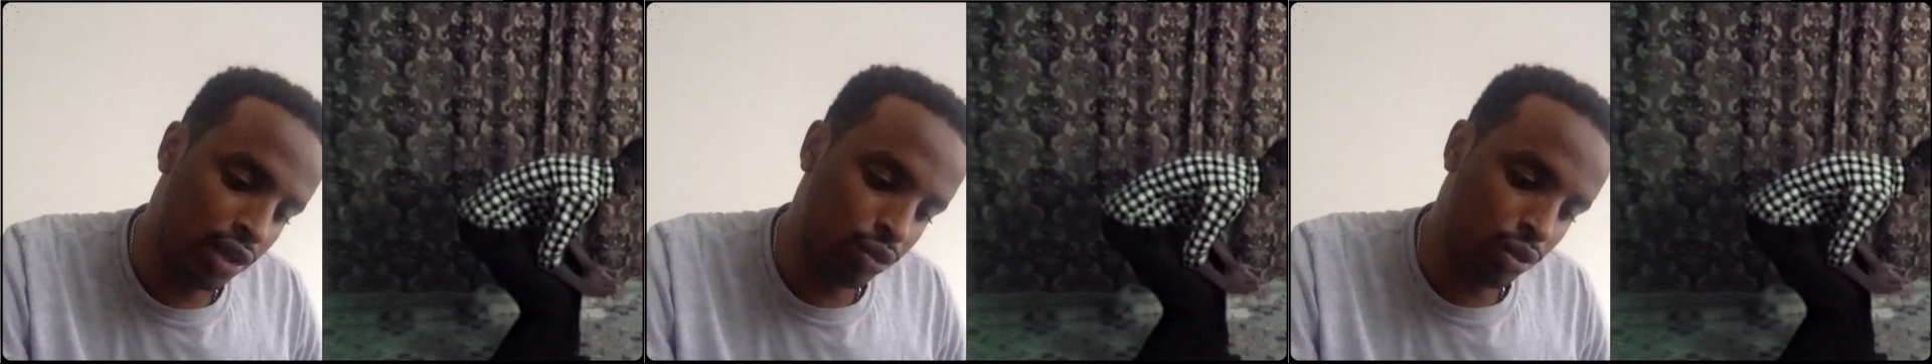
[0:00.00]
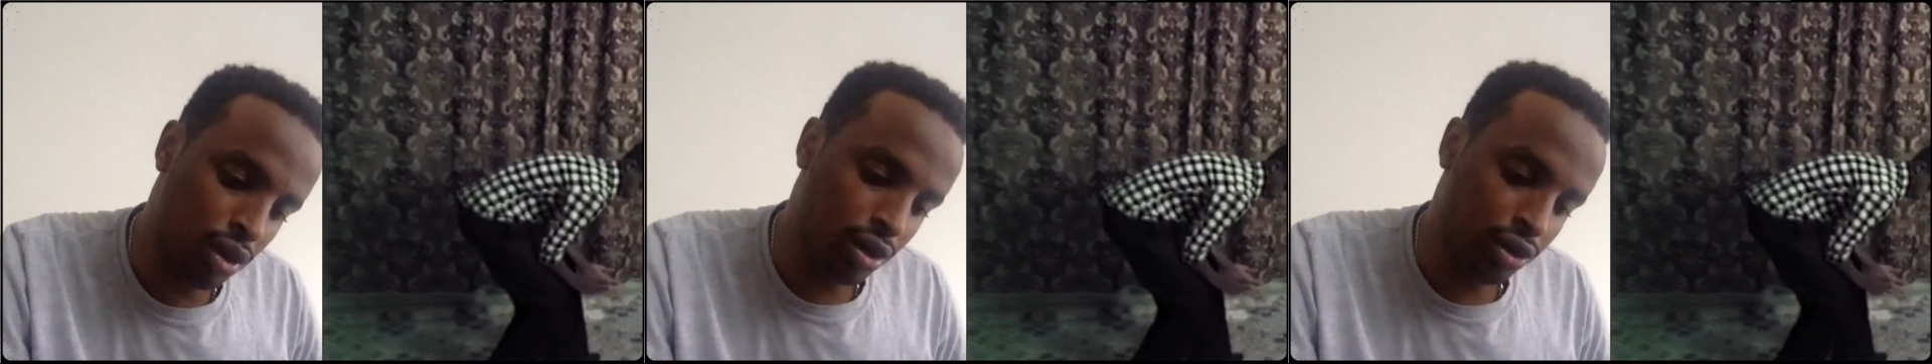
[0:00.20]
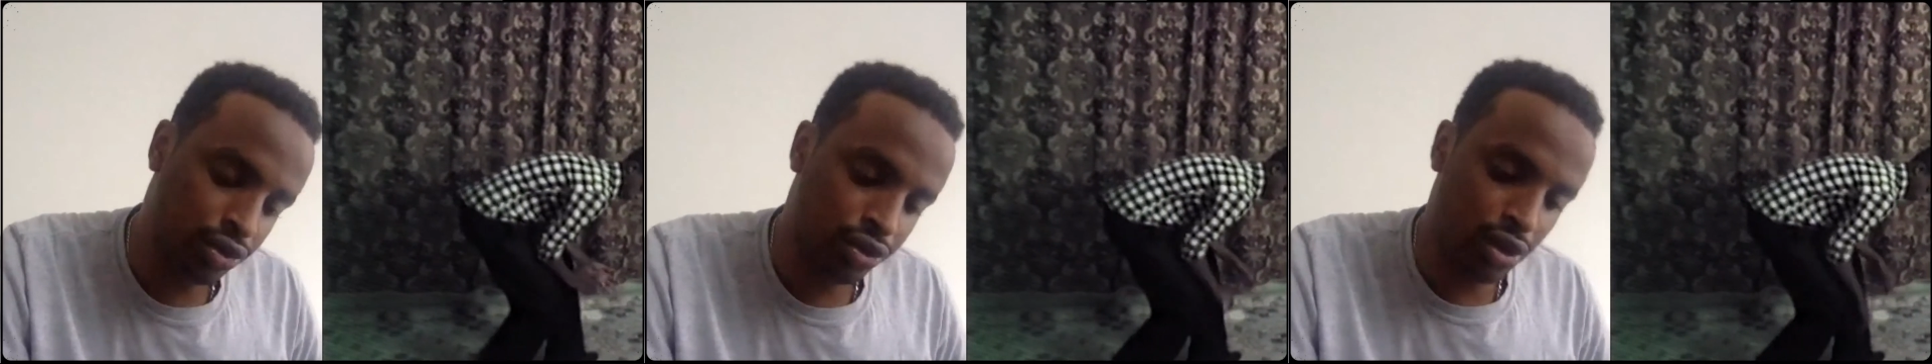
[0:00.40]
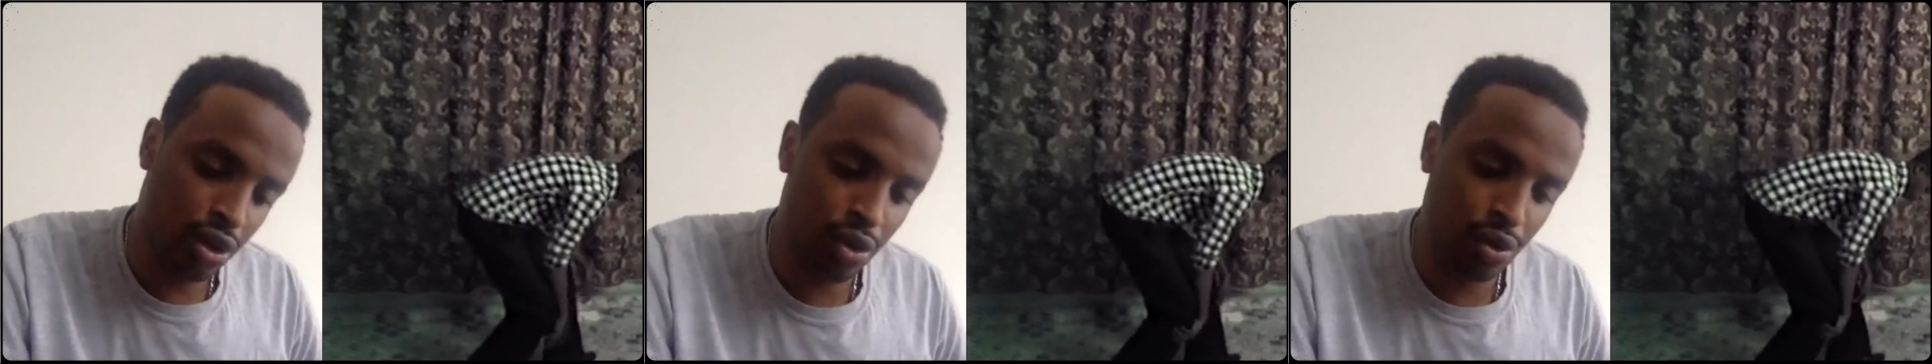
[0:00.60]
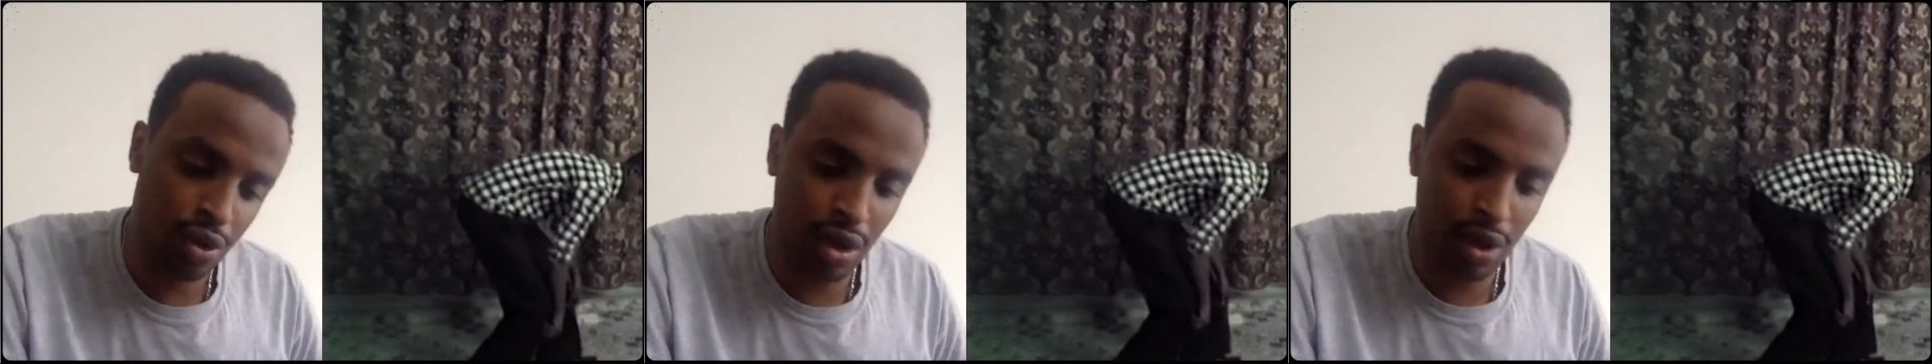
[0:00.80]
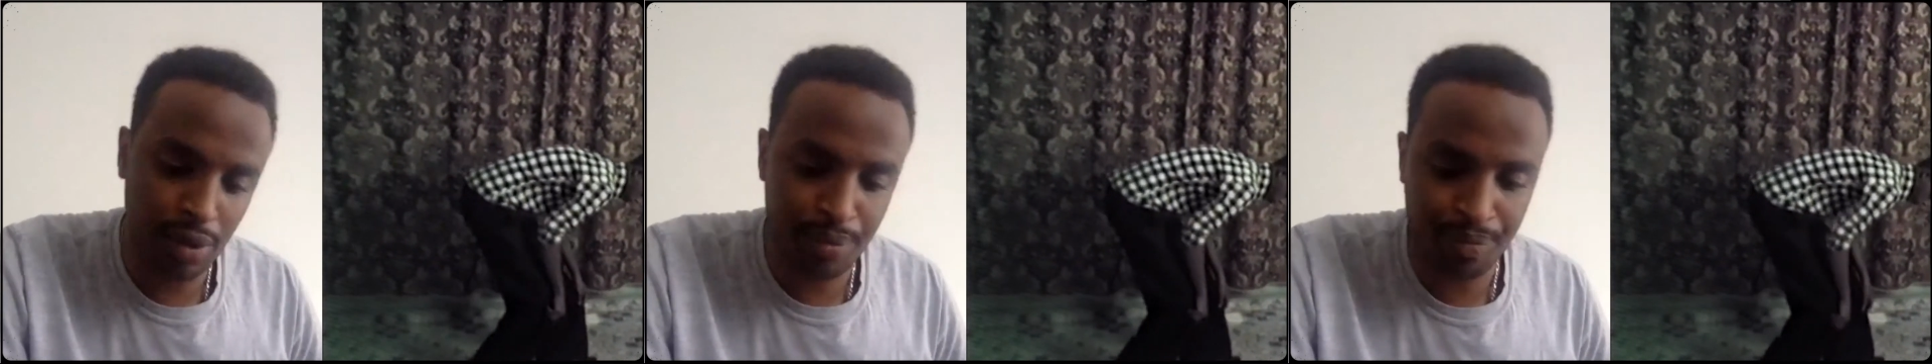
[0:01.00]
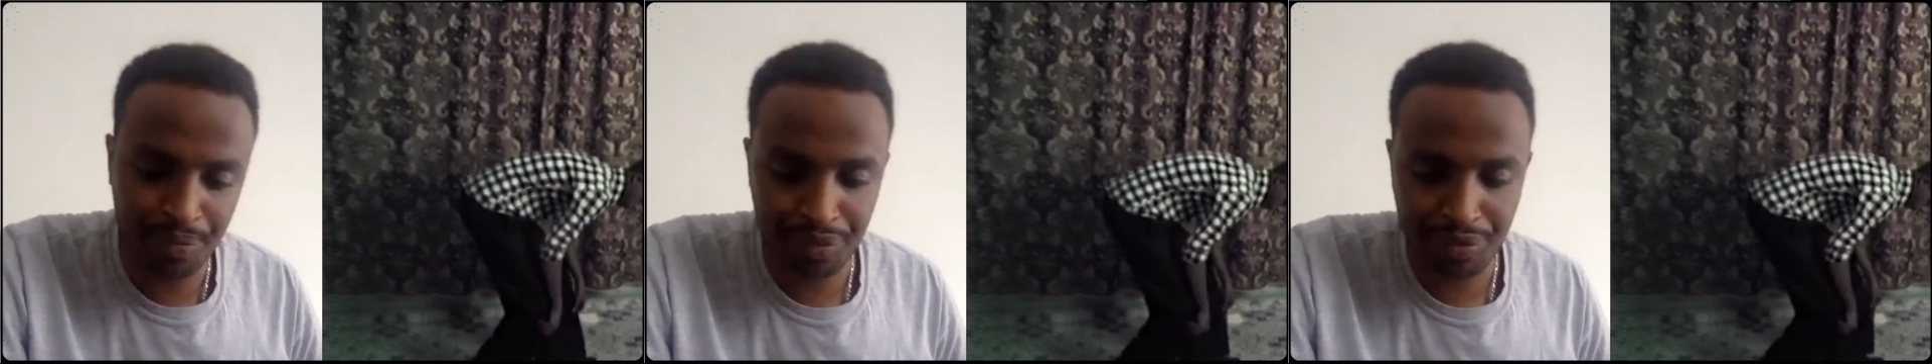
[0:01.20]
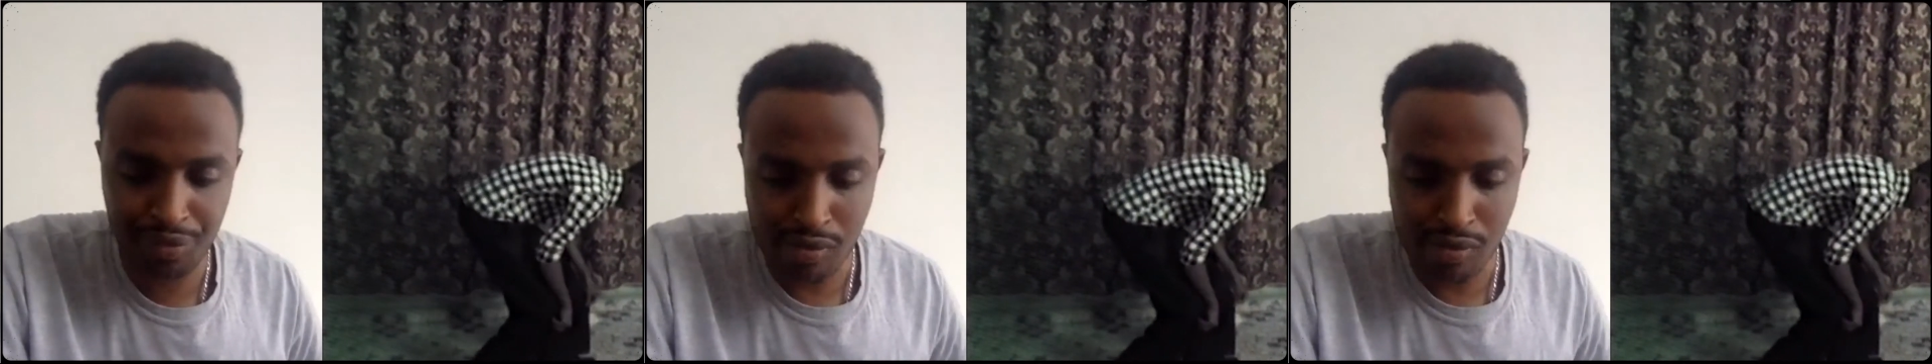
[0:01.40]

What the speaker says: as well. So